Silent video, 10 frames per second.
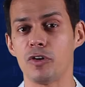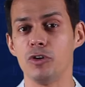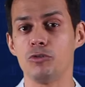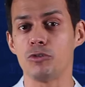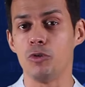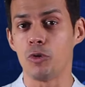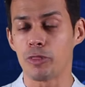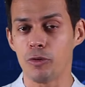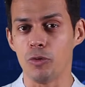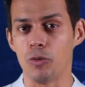for you to go
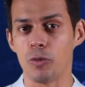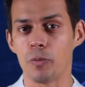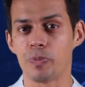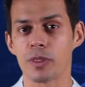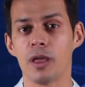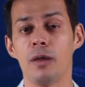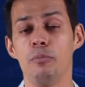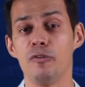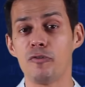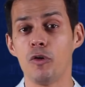through
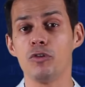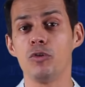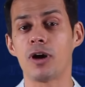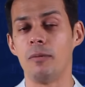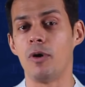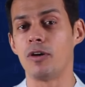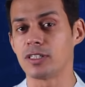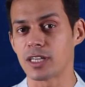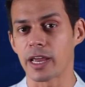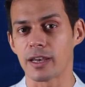before you come
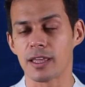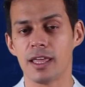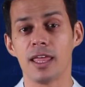on site.